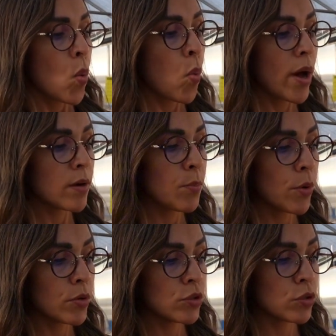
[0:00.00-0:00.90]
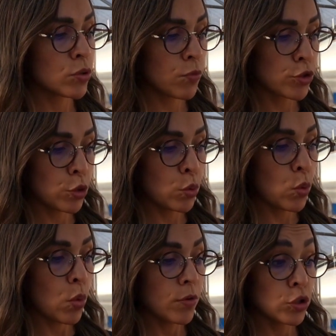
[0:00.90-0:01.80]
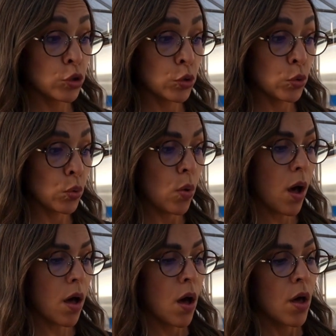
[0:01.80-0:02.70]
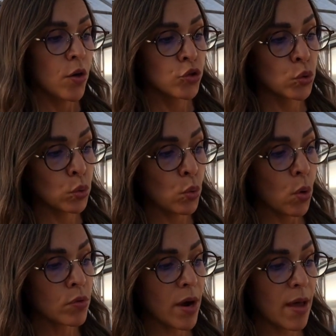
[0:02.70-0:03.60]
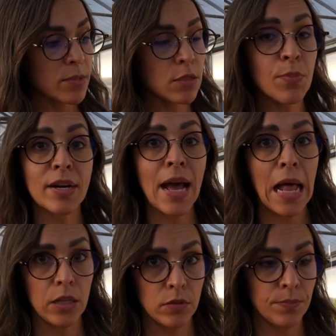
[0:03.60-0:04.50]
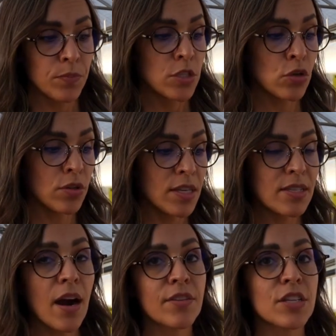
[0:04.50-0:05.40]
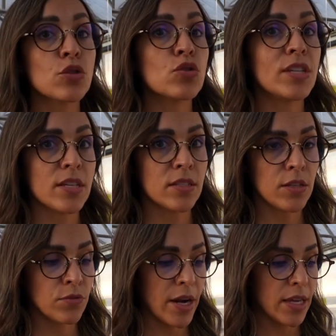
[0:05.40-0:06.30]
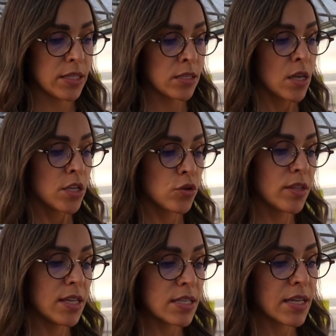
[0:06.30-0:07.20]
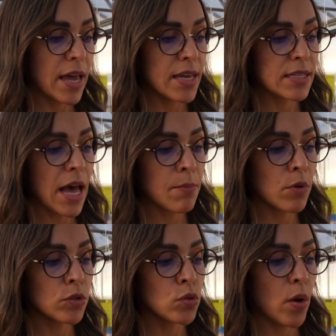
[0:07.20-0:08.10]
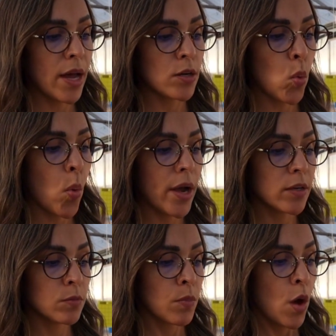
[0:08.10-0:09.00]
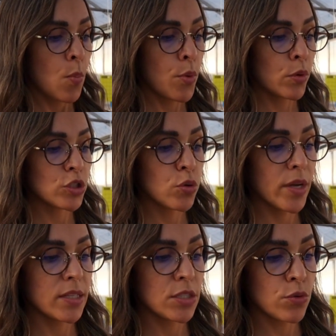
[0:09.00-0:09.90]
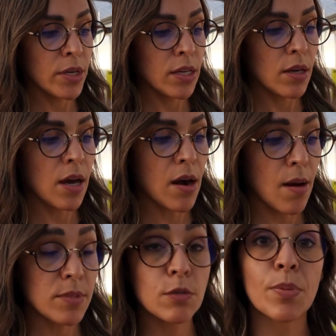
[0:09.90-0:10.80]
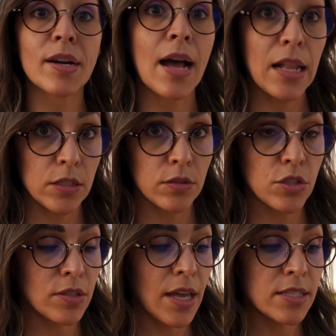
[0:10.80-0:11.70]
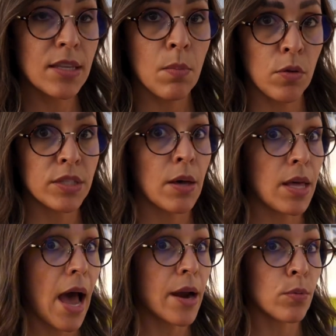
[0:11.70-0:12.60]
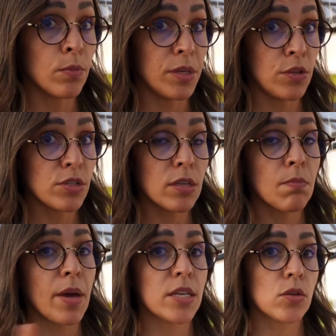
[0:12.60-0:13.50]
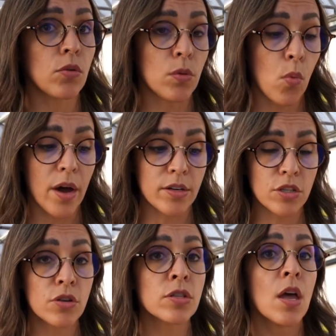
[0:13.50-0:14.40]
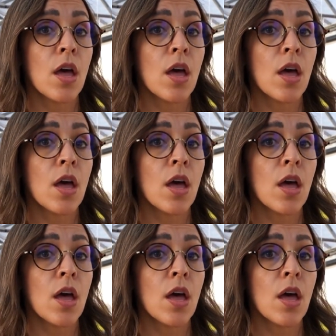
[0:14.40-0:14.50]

1.222 grams per gallon. So these are the suggested rates. So in this case, I'm going to add 1.23 grams per gallon. So that's the amount that I will be using based on the water source